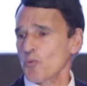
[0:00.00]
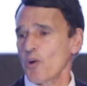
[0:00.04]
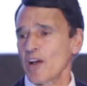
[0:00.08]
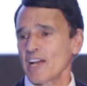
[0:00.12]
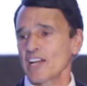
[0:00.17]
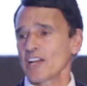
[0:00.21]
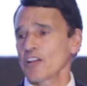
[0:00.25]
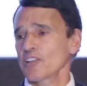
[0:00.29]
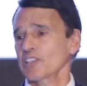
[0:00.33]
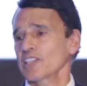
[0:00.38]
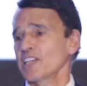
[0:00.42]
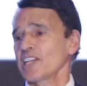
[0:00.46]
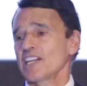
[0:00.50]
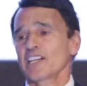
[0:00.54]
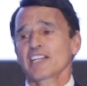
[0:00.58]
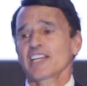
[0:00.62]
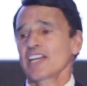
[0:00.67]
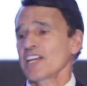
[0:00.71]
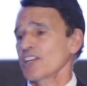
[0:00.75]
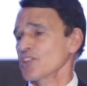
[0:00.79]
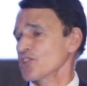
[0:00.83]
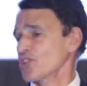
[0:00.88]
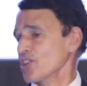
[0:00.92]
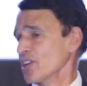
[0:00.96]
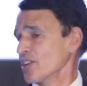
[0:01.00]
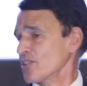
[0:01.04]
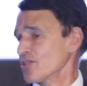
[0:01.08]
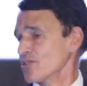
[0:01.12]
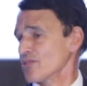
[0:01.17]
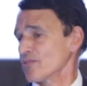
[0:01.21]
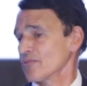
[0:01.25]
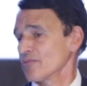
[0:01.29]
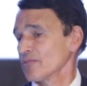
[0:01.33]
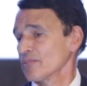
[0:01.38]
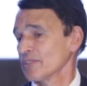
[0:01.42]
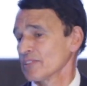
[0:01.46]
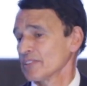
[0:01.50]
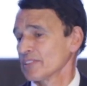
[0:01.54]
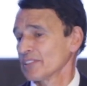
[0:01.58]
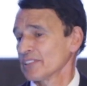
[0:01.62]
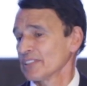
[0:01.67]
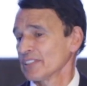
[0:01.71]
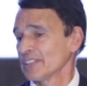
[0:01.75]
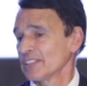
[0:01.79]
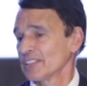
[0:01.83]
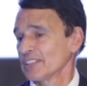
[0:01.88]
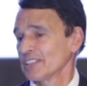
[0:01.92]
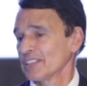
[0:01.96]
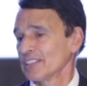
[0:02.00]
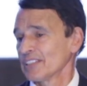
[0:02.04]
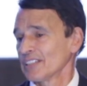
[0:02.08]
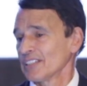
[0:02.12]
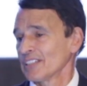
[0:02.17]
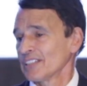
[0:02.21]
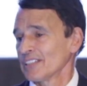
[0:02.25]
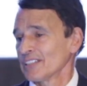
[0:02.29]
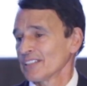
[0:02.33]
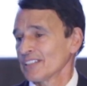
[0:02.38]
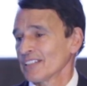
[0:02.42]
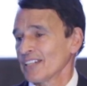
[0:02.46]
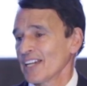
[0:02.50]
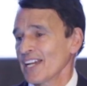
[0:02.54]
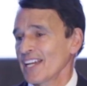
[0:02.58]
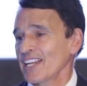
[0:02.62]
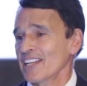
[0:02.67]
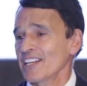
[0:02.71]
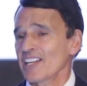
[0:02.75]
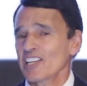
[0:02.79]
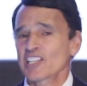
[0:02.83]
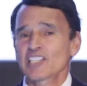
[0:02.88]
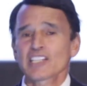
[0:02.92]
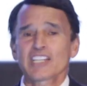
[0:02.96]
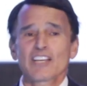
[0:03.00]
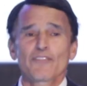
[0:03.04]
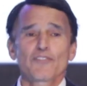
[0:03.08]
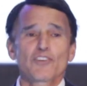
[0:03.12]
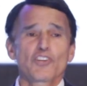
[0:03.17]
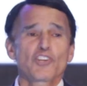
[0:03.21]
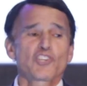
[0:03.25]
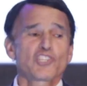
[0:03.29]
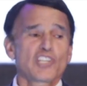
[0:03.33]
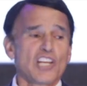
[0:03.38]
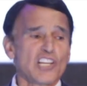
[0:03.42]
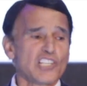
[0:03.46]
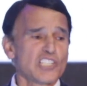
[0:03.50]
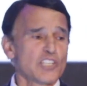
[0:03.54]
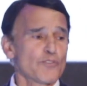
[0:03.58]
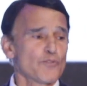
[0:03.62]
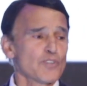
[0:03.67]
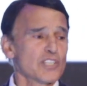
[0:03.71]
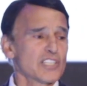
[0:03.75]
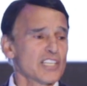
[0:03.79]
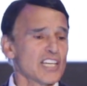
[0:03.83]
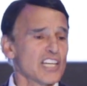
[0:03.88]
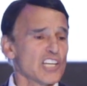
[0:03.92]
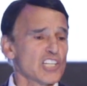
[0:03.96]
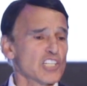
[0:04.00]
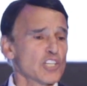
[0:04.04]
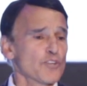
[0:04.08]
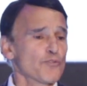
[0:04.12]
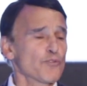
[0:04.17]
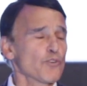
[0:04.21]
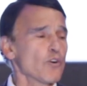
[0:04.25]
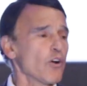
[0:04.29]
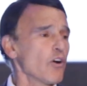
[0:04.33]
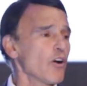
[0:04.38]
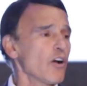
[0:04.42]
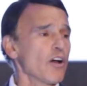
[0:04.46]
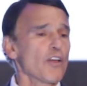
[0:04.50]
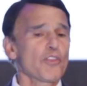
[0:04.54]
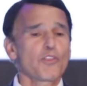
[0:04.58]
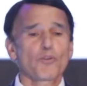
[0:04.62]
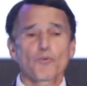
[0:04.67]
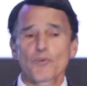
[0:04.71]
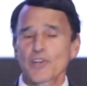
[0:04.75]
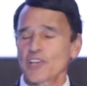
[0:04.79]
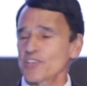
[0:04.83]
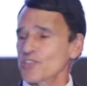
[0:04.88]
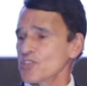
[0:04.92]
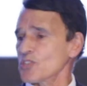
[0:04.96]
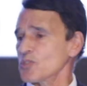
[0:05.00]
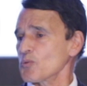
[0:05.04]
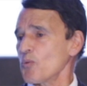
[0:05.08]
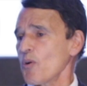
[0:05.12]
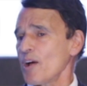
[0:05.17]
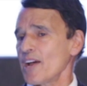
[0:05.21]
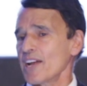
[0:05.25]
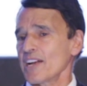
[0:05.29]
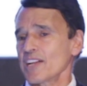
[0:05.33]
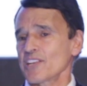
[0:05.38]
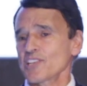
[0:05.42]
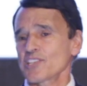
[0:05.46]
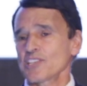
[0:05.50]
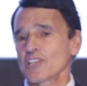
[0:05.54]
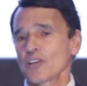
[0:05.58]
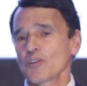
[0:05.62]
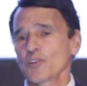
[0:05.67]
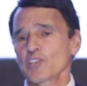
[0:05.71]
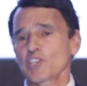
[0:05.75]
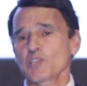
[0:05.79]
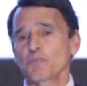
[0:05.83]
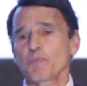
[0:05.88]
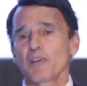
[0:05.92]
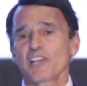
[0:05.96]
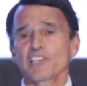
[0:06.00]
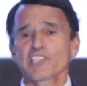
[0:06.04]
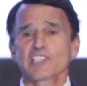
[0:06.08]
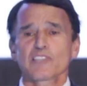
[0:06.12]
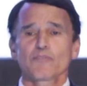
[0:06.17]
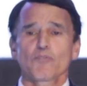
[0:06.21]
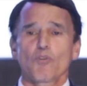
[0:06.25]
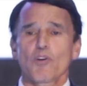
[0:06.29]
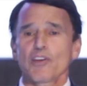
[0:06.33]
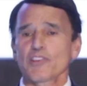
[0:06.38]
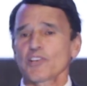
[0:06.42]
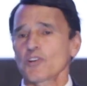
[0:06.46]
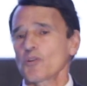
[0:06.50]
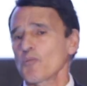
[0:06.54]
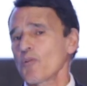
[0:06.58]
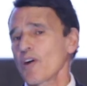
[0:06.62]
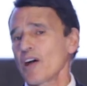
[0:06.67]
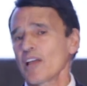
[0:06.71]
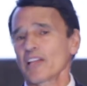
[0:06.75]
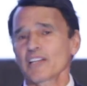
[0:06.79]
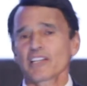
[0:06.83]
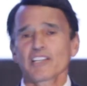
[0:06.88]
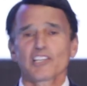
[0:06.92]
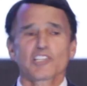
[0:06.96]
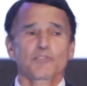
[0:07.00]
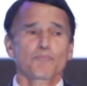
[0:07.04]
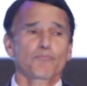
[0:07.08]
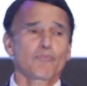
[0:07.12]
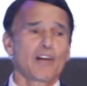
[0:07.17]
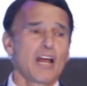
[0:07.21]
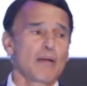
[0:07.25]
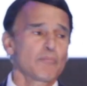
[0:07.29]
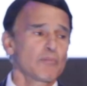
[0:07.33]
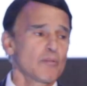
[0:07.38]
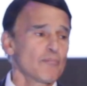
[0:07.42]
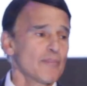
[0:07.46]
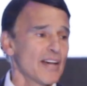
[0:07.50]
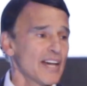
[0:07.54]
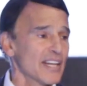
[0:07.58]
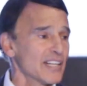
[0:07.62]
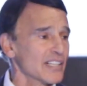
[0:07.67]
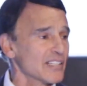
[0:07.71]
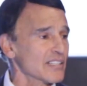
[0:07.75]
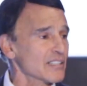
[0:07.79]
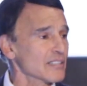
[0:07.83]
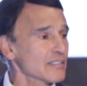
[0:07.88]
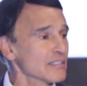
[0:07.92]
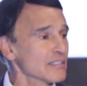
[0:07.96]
why healthcare can't change. I can give you justification for all the reasons why it is so expensive or why the quality is problematic.